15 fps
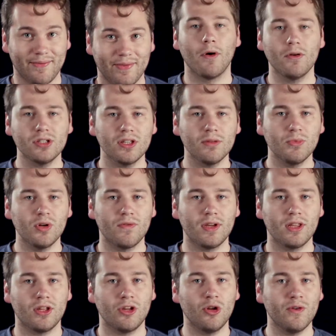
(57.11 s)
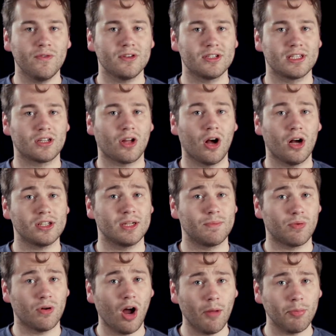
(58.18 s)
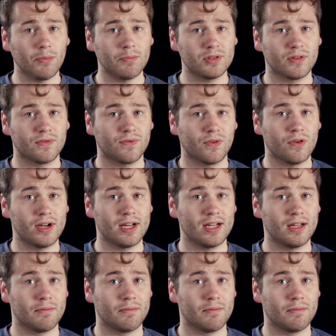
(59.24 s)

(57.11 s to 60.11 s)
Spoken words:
Most of the movie, the universe is causing problems for